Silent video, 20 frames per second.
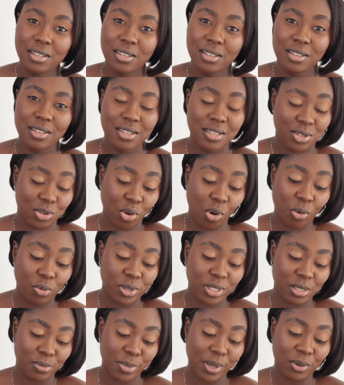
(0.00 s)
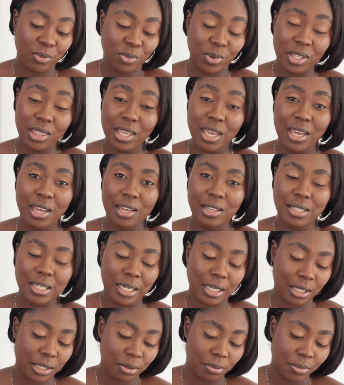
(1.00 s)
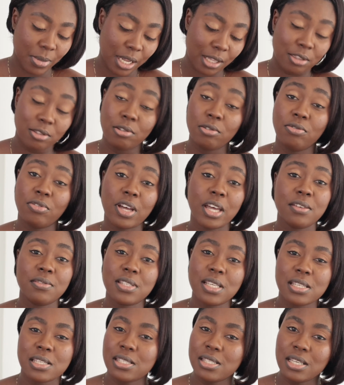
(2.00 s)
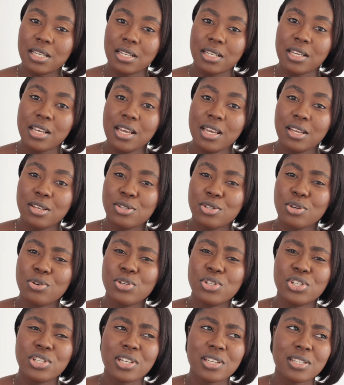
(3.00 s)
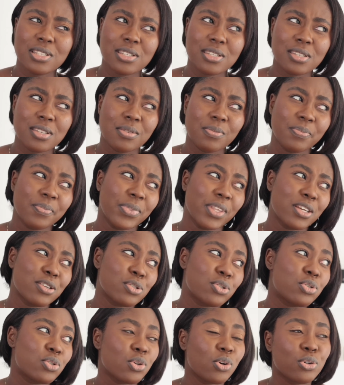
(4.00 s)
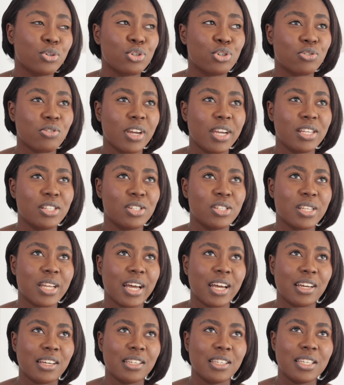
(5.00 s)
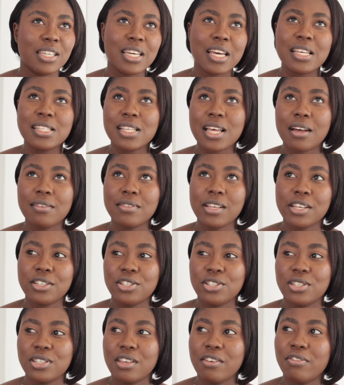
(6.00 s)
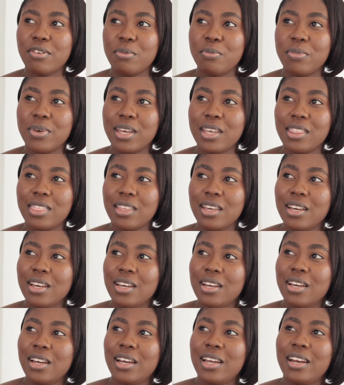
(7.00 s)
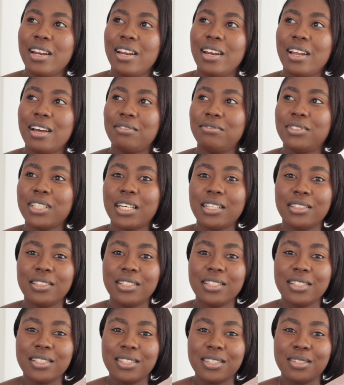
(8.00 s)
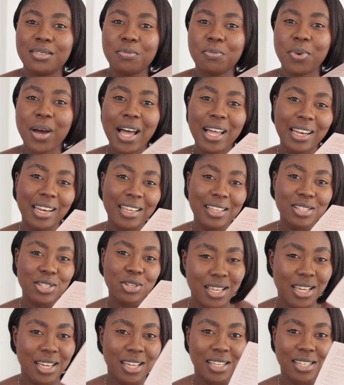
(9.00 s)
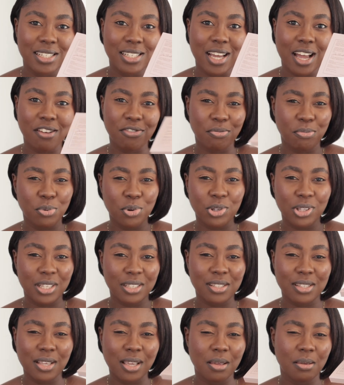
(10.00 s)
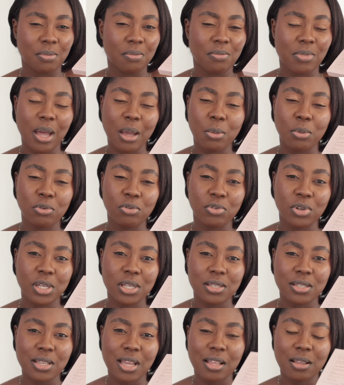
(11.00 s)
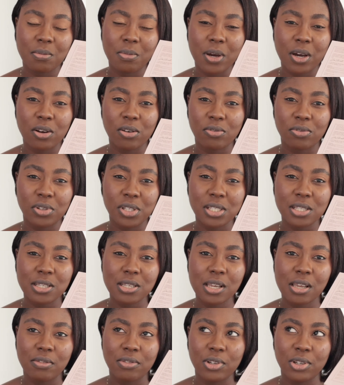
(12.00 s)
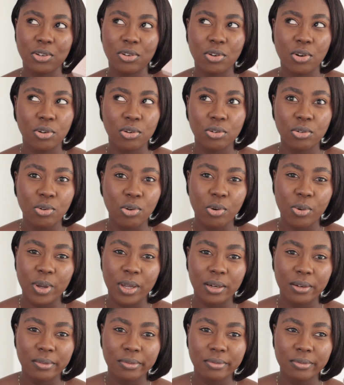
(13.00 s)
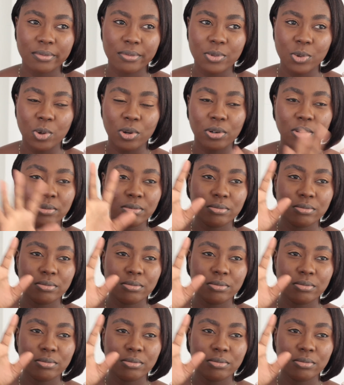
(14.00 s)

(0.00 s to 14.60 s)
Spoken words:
it's always been with her, like Matthew 5:16. So it's just so strange that years after she's given birth, and then I've done this palette and I've put the same Bible verse at the back of it, even not knowing what